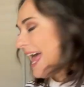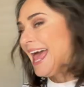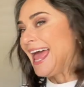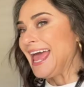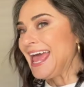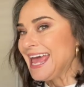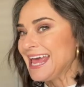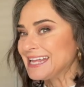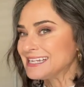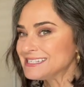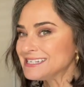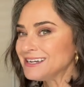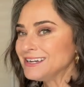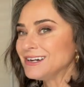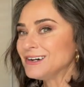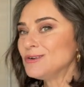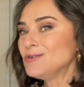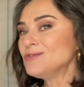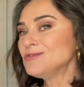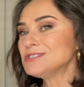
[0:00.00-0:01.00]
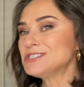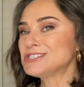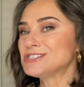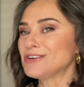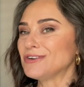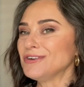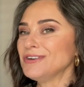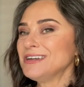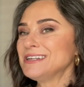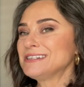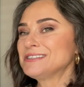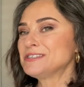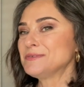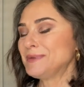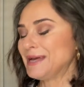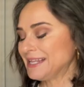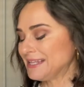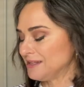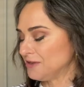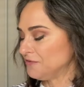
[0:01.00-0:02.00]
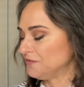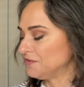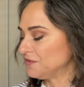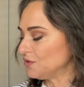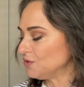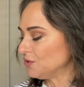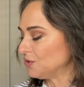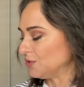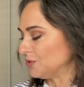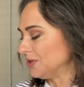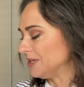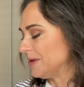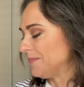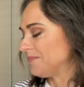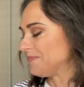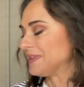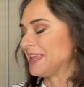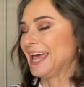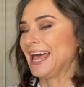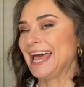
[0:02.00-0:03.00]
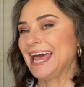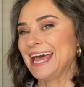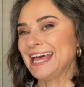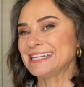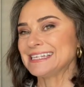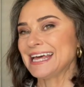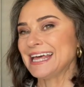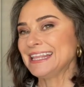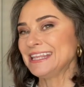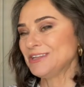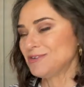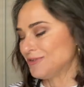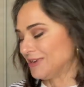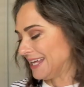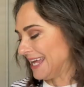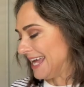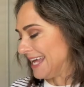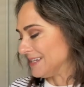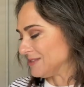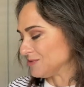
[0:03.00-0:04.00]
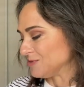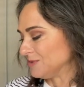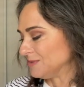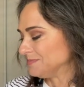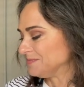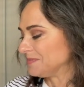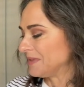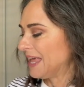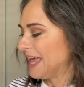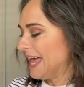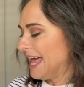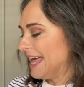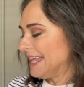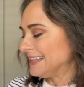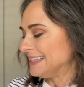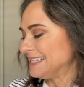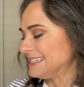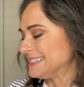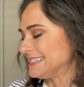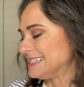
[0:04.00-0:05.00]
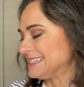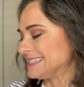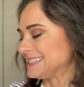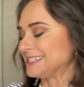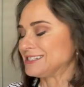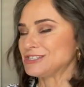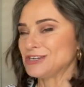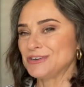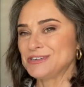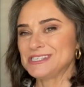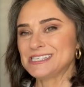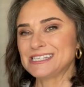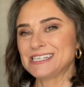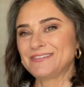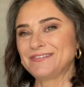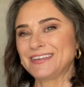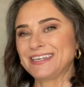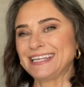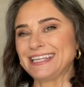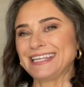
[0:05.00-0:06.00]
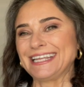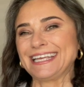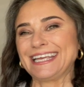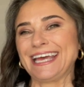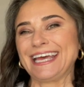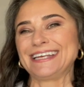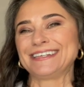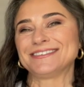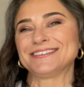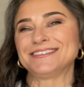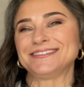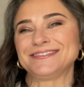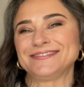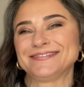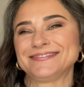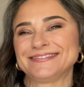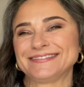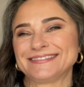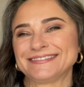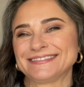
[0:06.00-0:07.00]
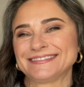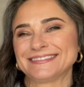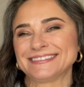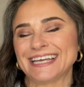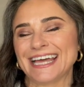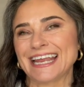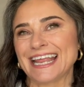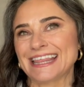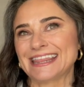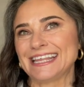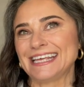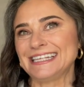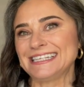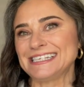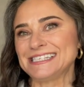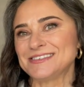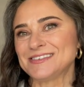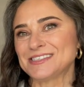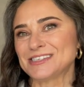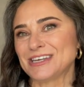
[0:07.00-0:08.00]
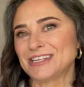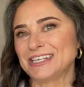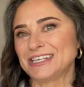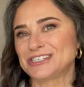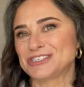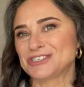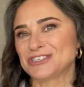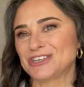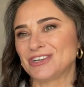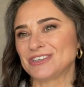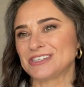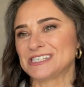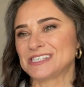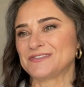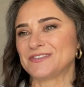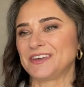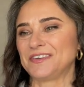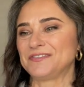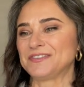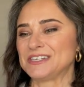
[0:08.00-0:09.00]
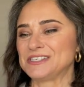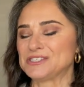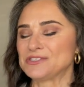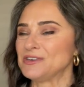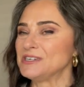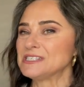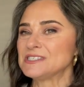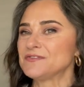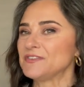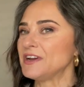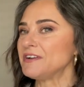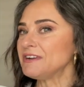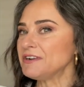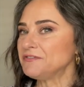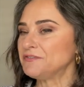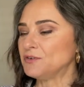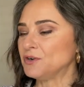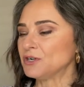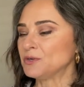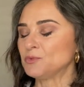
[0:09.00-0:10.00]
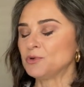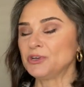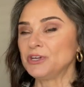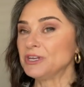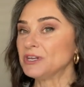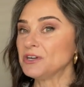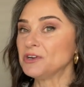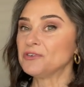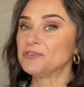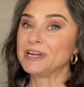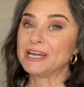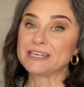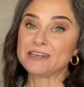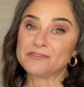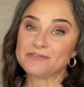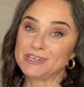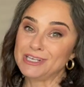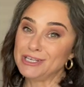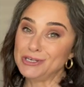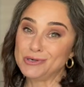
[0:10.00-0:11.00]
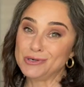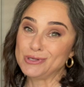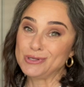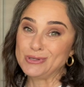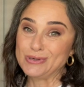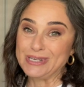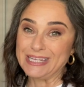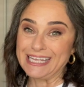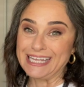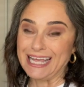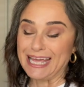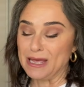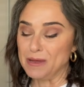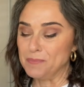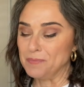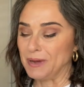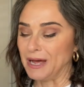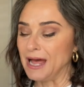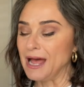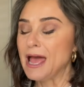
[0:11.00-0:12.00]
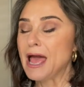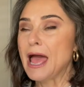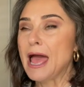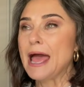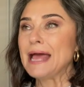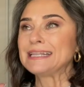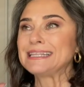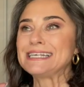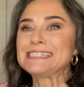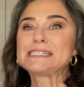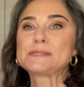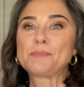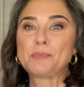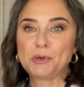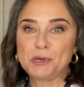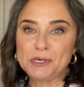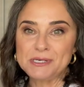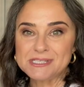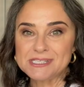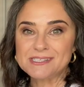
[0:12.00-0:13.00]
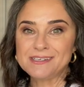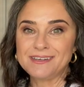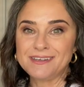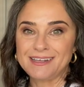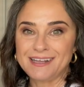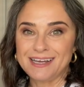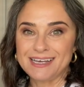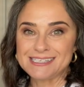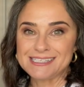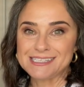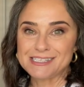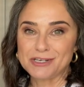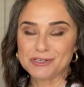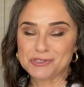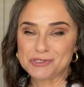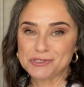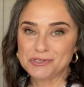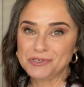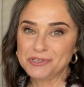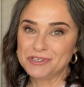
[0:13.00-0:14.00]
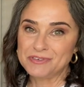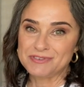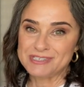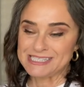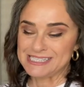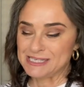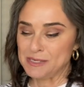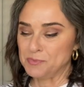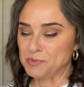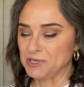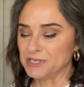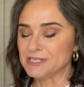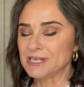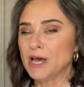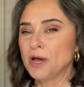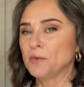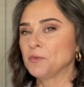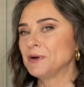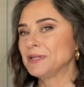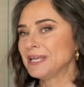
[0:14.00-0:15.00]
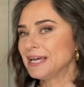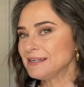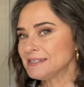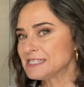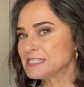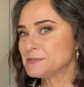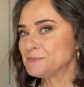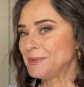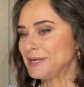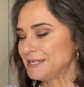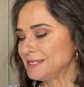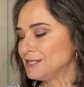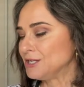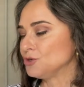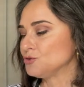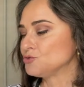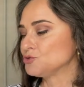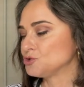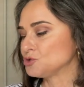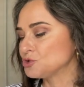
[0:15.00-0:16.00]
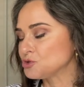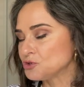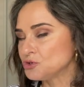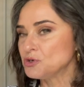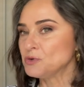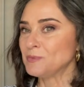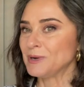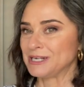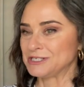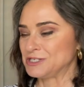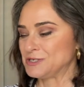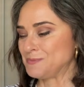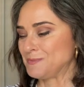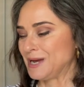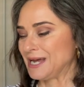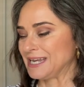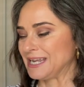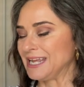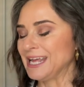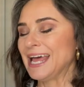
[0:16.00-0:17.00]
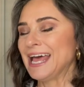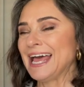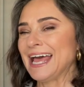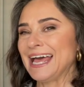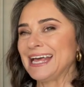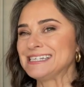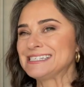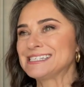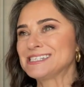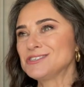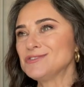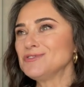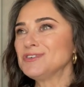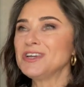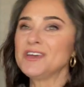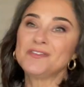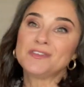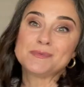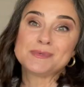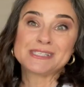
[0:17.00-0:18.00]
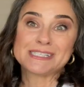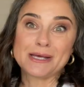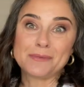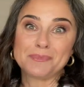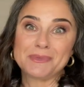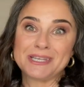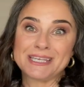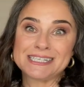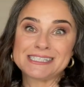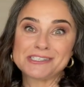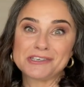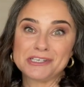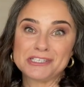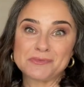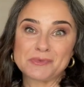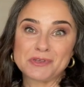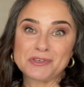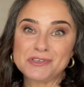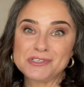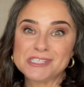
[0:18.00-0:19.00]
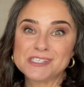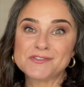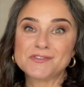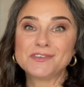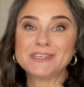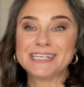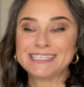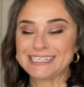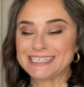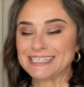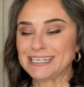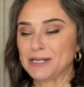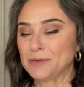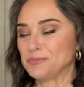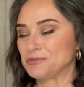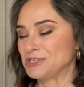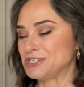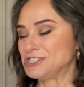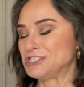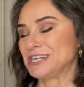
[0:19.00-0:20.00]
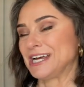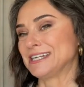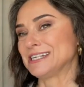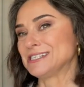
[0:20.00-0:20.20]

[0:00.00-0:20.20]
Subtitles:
And also, to make them feel good, add a little candle. This is the toasted vanilla candle, and I think this is only $2.50, so it's very affordable. You can create a really good looking hamper that's personalized to the recipient without spending too much money, and still give them something that's going to be useful and that they'll appreciate.